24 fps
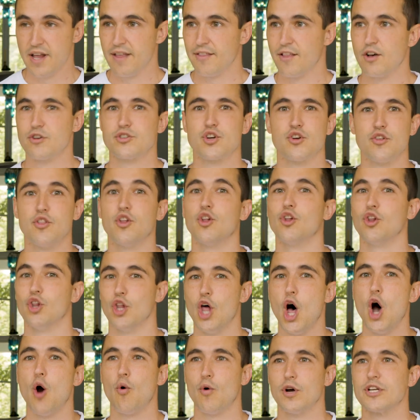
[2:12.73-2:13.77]
Those are the
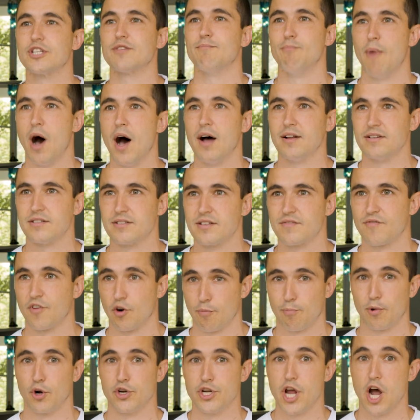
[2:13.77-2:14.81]
lowest months for
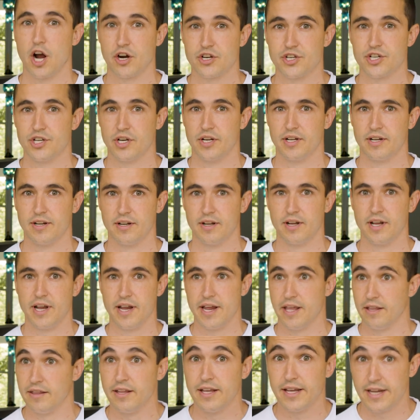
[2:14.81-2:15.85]
production
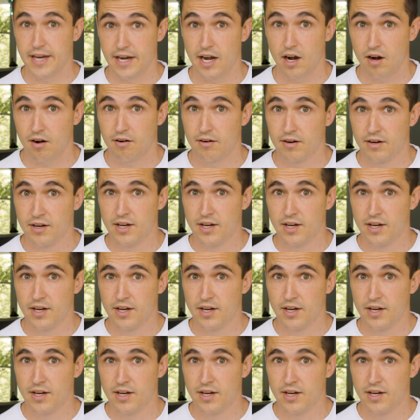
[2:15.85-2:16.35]
in the year.